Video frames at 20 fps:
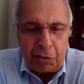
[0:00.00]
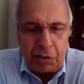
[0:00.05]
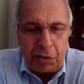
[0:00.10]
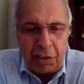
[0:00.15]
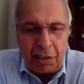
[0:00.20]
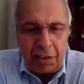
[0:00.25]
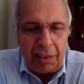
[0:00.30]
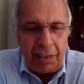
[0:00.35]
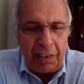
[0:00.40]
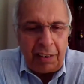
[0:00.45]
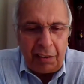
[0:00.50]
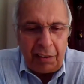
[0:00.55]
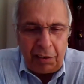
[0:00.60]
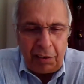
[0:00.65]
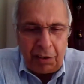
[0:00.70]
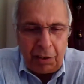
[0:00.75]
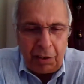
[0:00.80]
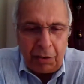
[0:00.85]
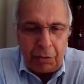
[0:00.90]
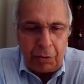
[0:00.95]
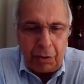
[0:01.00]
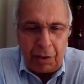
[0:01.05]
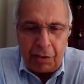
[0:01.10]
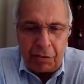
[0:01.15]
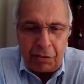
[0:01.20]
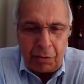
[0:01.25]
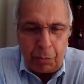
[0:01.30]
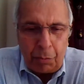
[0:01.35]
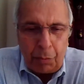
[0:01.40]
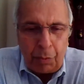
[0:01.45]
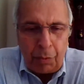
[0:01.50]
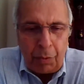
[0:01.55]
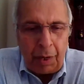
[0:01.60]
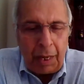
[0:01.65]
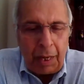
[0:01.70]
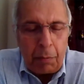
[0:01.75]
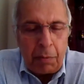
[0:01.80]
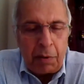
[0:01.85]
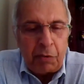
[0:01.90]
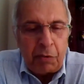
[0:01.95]
certainly, you know,
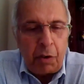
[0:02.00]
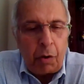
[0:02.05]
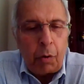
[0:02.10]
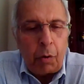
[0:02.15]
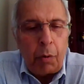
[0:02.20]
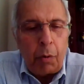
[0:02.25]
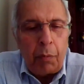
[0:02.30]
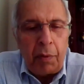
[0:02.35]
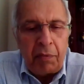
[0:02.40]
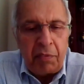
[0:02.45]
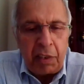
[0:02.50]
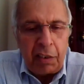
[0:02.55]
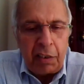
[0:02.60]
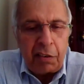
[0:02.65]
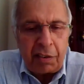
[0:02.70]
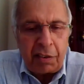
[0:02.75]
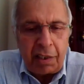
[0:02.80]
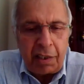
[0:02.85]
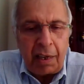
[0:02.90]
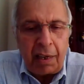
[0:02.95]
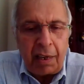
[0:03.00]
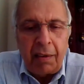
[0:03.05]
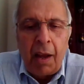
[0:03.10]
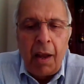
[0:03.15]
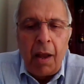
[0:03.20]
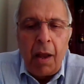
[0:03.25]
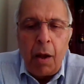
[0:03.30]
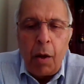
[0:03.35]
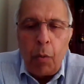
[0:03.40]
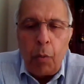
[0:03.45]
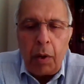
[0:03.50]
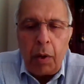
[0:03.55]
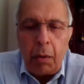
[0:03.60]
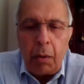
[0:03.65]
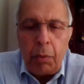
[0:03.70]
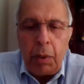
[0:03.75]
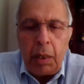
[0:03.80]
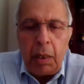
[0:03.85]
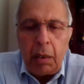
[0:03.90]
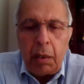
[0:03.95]
Labour's not going to reverse that.
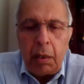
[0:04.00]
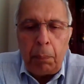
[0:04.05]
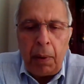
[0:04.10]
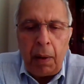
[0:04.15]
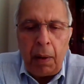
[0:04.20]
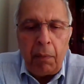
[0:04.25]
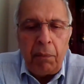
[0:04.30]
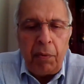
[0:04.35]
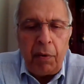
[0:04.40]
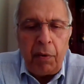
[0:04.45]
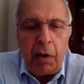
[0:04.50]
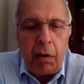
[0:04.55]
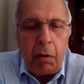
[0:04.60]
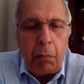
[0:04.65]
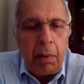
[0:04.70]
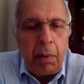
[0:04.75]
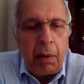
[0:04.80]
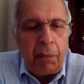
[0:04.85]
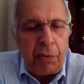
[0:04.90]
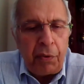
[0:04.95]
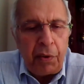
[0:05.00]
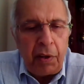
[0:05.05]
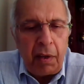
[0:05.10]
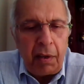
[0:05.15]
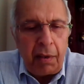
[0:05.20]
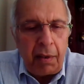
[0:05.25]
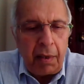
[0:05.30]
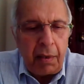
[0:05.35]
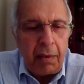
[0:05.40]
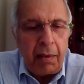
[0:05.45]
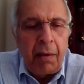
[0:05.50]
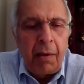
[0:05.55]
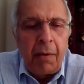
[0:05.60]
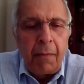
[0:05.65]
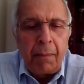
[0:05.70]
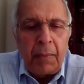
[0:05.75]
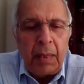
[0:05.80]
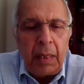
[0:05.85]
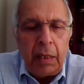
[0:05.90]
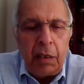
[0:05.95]
When I read the pamphlet a bit further,
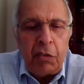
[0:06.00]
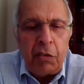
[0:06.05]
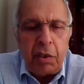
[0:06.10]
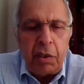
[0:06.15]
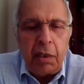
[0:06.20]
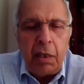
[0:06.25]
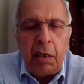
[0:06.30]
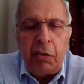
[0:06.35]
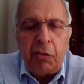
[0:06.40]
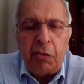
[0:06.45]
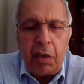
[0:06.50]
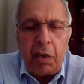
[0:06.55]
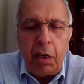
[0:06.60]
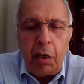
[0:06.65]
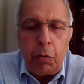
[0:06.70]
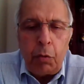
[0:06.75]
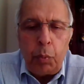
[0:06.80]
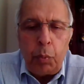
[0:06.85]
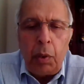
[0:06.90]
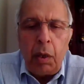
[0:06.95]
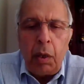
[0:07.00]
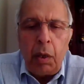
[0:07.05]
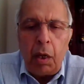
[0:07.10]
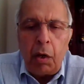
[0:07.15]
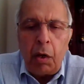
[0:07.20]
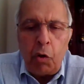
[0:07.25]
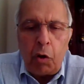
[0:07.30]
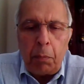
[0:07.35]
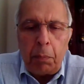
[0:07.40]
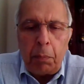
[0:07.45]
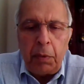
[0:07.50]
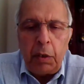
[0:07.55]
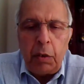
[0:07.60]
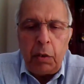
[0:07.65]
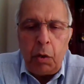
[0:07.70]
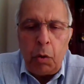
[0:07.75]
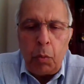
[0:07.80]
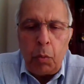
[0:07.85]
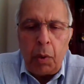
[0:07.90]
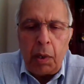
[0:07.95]
it says it will adopt
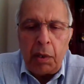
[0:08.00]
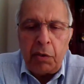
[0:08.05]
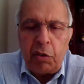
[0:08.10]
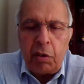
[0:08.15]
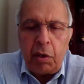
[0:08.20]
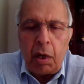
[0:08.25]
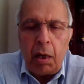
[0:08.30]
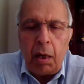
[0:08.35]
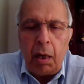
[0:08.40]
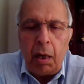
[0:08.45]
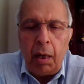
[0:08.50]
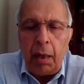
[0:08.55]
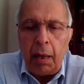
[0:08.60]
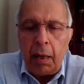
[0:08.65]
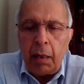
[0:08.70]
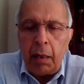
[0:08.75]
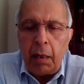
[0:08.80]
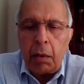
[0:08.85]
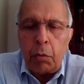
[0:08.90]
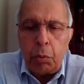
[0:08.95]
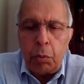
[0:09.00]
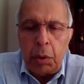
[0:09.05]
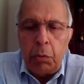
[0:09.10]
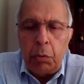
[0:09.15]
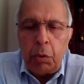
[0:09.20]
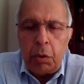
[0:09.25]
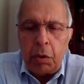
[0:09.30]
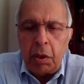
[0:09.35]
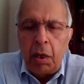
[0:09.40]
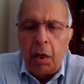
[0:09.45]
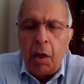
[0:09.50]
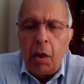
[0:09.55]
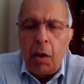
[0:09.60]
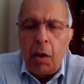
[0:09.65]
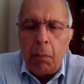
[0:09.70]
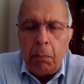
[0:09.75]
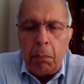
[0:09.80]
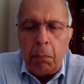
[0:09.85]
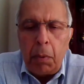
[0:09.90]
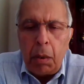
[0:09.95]
the US style and I quote,
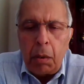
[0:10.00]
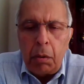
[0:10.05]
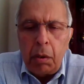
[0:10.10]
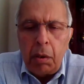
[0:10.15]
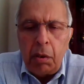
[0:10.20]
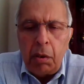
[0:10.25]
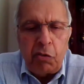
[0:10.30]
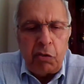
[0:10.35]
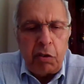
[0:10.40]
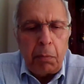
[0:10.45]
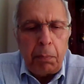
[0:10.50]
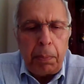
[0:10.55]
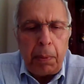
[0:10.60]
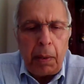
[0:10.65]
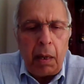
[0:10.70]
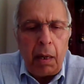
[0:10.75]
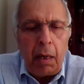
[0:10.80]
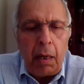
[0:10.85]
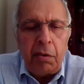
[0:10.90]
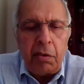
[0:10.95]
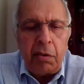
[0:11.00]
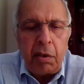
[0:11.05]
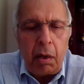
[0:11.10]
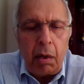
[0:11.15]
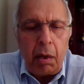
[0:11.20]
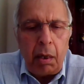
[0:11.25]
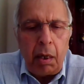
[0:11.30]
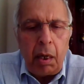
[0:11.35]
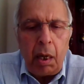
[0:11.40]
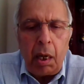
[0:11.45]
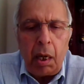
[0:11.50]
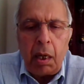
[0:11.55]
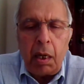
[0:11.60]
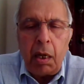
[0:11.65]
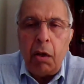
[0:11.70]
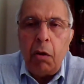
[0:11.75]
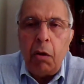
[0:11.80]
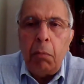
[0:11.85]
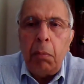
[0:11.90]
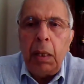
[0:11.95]
modern supply side
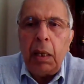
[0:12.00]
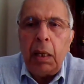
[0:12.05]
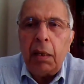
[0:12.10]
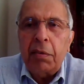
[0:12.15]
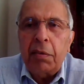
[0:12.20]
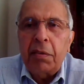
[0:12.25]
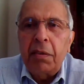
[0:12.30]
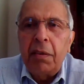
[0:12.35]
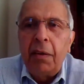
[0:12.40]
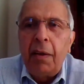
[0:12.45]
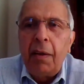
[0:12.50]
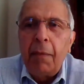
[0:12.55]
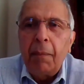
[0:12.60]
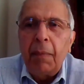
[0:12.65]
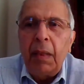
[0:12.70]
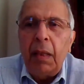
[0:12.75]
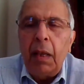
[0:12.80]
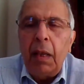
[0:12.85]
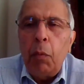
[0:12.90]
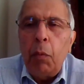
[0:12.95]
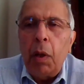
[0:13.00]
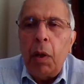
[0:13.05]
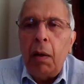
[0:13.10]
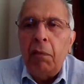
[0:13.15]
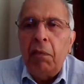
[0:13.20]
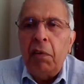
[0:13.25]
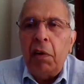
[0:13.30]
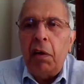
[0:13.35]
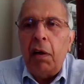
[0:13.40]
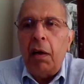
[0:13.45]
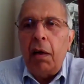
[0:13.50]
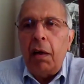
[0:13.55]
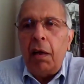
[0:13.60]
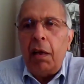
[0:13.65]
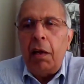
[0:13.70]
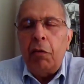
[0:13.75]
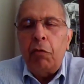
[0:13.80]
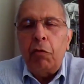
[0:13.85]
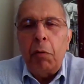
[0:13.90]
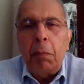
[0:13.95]
economics. Now, whenever I
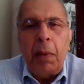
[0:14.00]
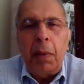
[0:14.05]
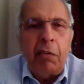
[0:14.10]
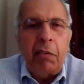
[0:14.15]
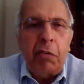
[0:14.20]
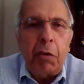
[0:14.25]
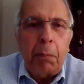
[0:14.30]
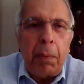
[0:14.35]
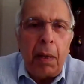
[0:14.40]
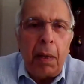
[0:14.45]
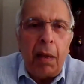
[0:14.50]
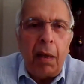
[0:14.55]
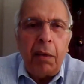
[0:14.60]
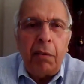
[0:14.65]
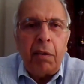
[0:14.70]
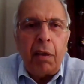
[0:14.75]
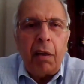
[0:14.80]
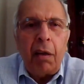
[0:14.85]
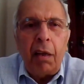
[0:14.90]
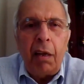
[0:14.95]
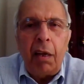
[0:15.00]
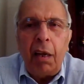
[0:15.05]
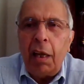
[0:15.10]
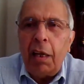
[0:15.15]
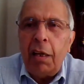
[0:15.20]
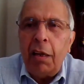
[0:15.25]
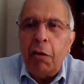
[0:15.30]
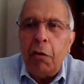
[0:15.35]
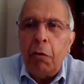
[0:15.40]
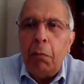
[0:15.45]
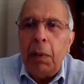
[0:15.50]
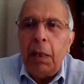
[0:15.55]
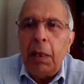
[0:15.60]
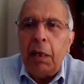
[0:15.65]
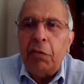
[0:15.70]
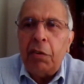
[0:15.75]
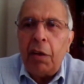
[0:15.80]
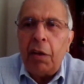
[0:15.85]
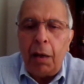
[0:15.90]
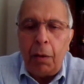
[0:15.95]
hear about supply side
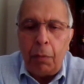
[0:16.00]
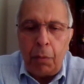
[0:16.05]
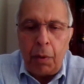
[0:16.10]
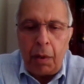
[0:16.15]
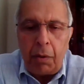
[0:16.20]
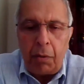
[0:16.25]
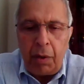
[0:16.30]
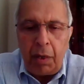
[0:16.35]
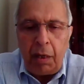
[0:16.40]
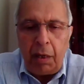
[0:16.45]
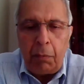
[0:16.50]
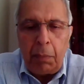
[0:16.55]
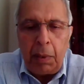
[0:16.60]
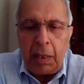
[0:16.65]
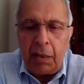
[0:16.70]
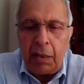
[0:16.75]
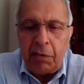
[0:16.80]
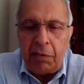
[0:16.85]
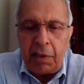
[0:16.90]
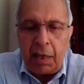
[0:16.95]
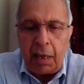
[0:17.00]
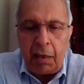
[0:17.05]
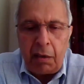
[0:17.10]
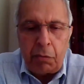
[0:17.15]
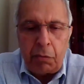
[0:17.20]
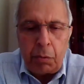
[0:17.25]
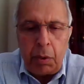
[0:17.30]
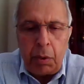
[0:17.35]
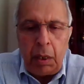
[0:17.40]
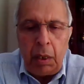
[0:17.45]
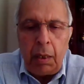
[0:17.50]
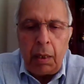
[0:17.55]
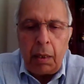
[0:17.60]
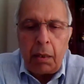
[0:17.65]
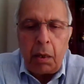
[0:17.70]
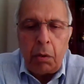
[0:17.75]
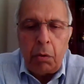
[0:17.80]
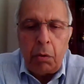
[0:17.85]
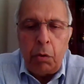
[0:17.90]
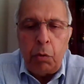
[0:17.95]
economics, I worry because that is really
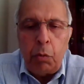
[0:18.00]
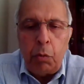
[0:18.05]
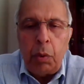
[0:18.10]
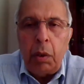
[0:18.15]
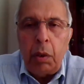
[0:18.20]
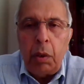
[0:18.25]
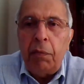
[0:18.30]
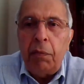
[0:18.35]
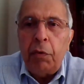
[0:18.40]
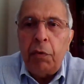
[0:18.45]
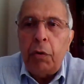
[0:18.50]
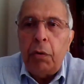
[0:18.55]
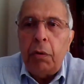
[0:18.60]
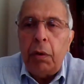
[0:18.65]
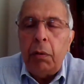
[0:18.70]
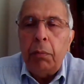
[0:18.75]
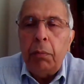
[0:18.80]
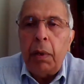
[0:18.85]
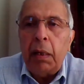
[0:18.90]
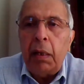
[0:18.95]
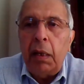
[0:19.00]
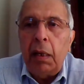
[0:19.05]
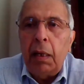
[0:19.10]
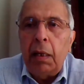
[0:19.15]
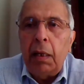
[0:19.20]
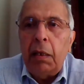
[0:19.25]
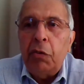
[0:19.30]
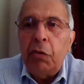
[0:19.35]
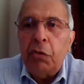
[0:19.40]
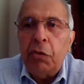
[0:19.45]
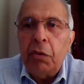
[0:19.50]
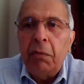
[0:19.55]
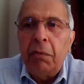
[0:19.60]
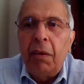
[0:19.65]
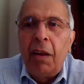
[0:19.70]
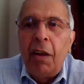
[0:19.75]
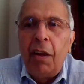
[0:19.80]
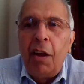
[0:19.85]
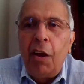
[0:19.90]
a code word for deregulation.